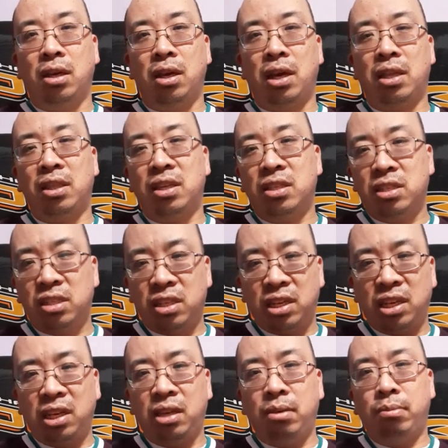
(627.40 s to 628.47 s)
And this
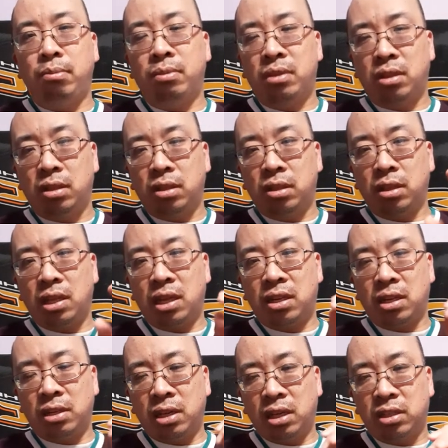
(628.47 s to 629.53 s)
team that the
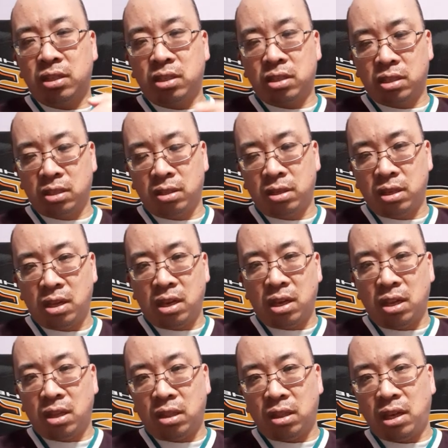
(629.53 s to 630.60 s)
Ducks
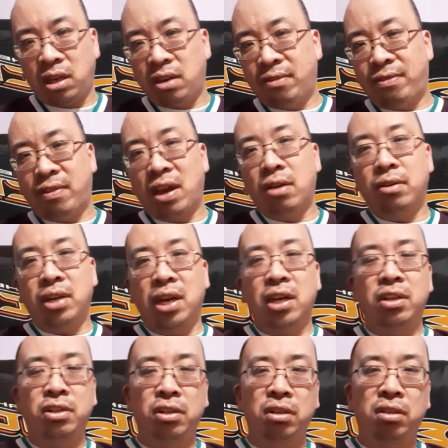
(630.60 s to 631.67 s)
laid the
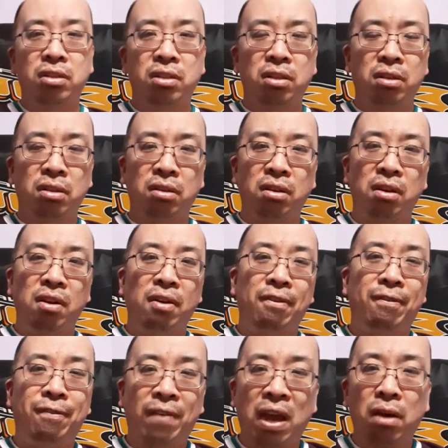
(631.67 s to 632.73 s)
foundations in,
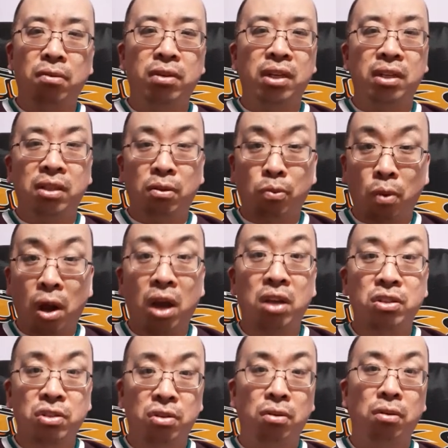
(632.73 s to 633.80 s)
founding the
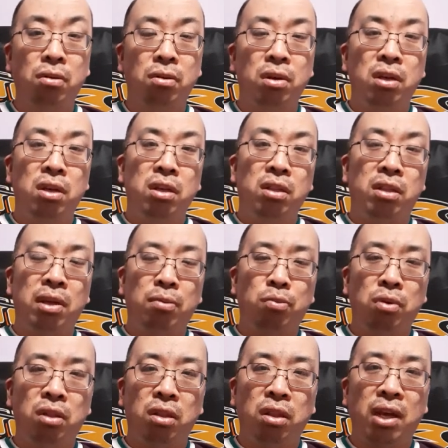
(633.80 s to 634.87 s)
roster that
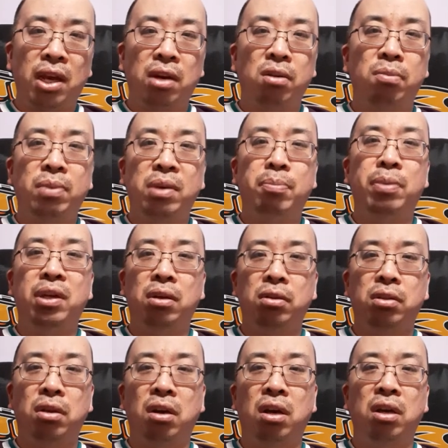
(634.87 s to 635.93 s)
would later be
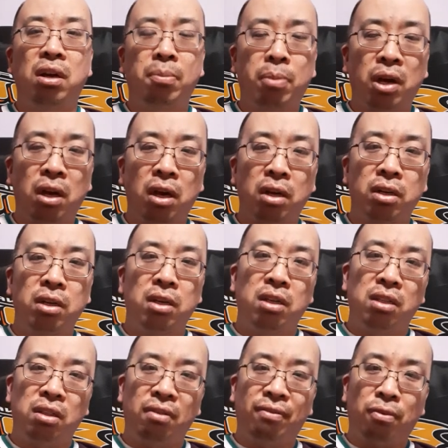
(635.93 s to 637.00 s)
built on upon
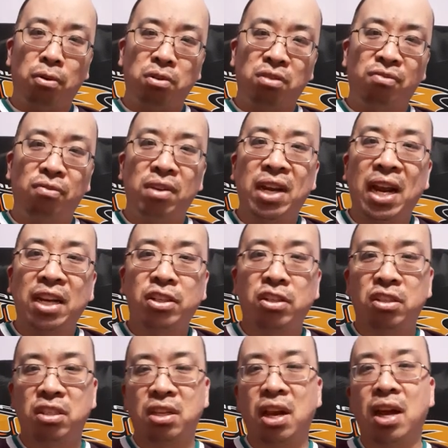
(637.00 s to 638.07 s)
the first free agent
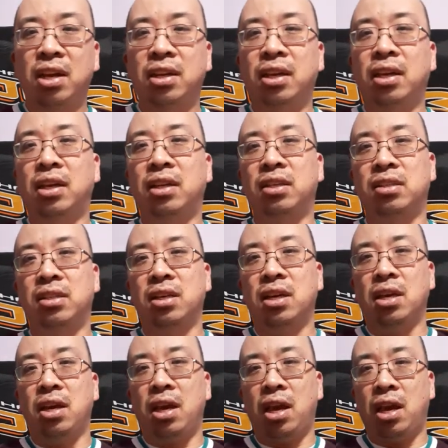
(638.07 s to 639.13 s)
signings
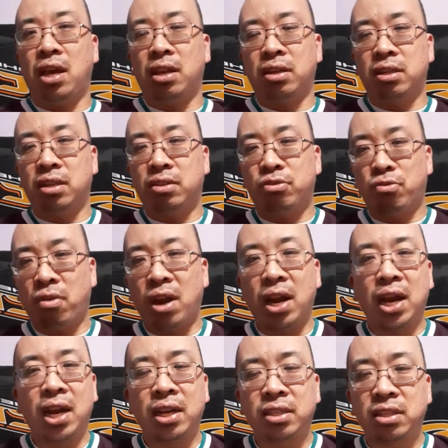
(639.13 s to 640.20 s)
and the
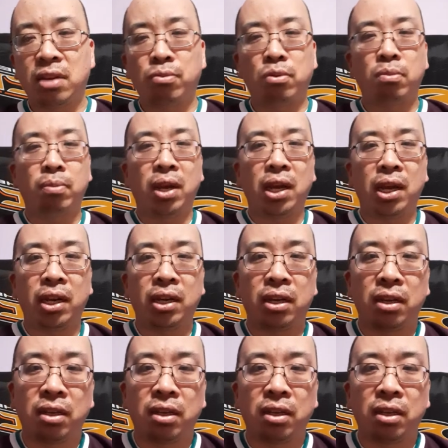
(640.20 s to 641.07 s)
trades that we'll make